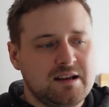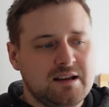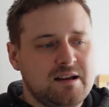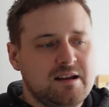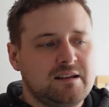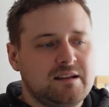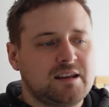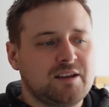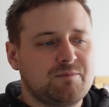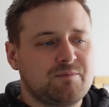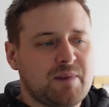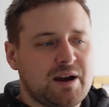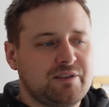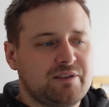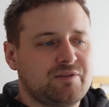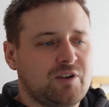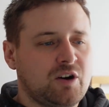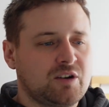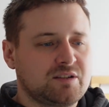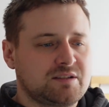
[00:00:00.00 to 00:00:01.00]
give my
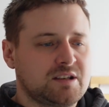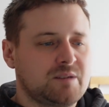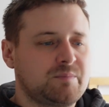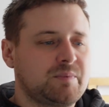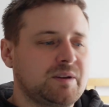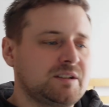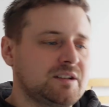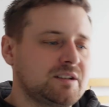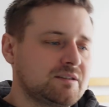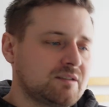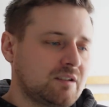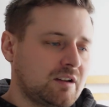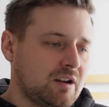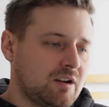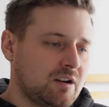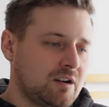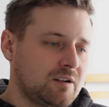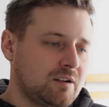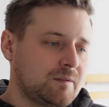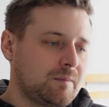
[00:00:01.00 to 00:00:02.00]
thoughts and opinions on it
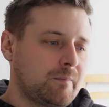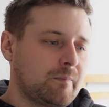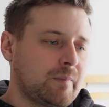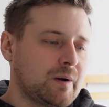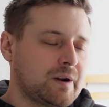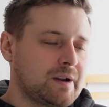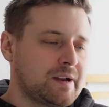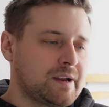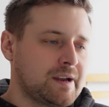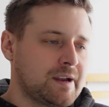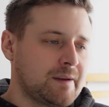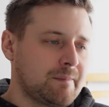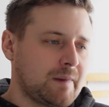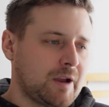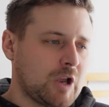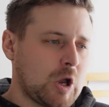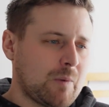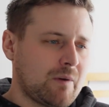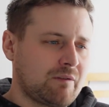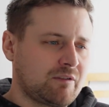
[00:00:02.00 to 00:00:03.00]
all. But
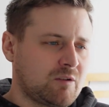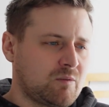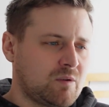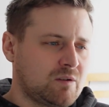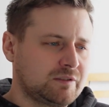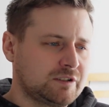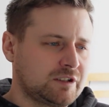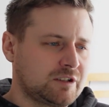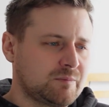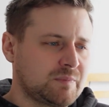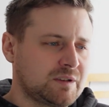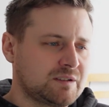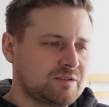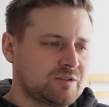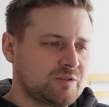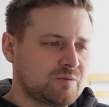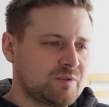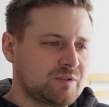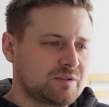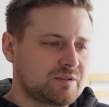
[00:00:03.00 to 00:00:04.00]
I hope I've not waffled on a bit
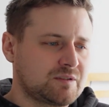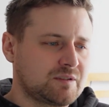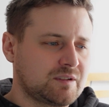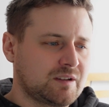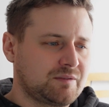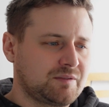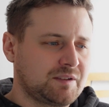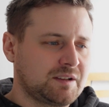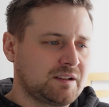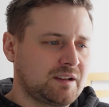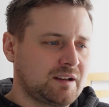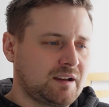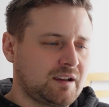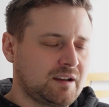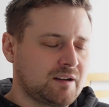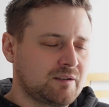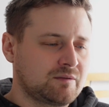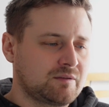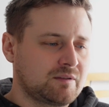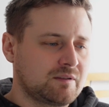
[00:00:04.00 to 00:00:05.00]
too much. I feel like I
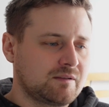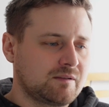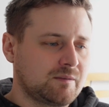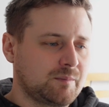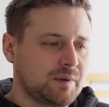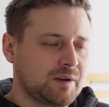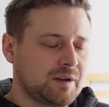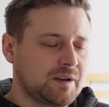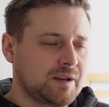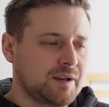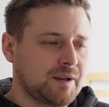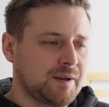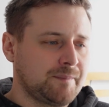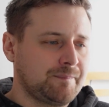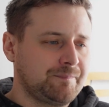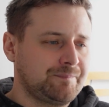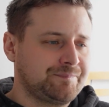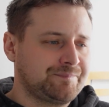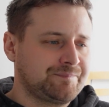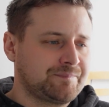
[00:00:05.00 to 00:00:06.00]
have. But
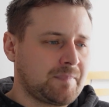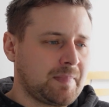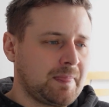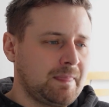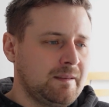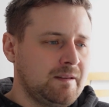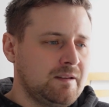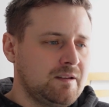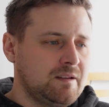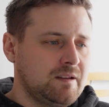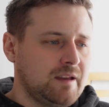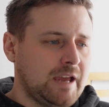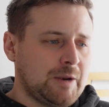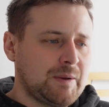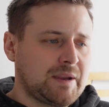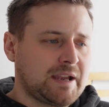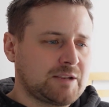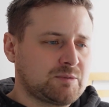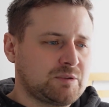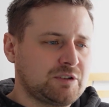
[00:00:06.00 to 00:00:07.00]

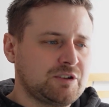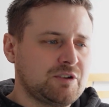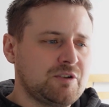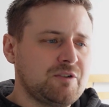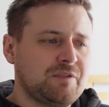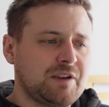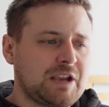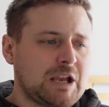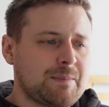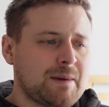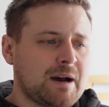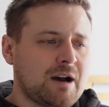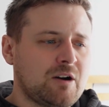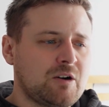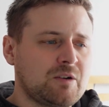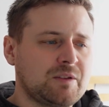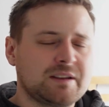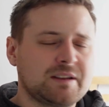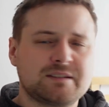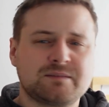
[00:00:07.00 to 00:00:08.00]
anyway, guys, what do you think about
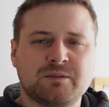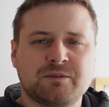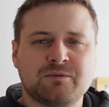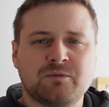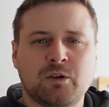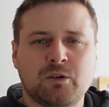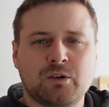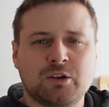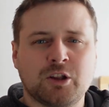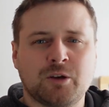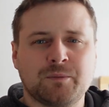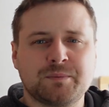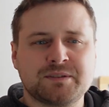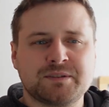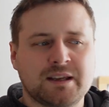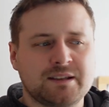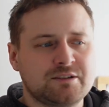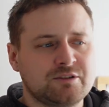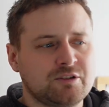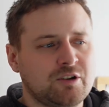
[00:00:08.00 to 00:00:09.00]
all this with what Klopp
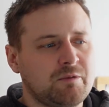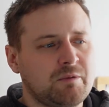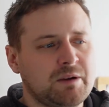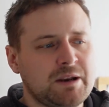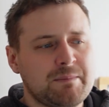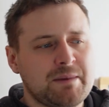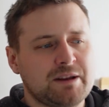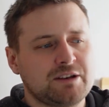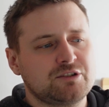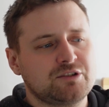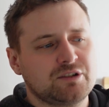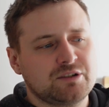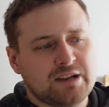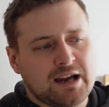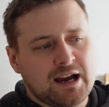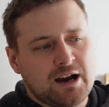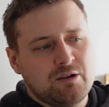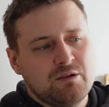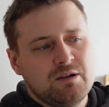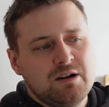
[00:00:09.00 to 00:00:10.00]
said? You know, when he mentioned how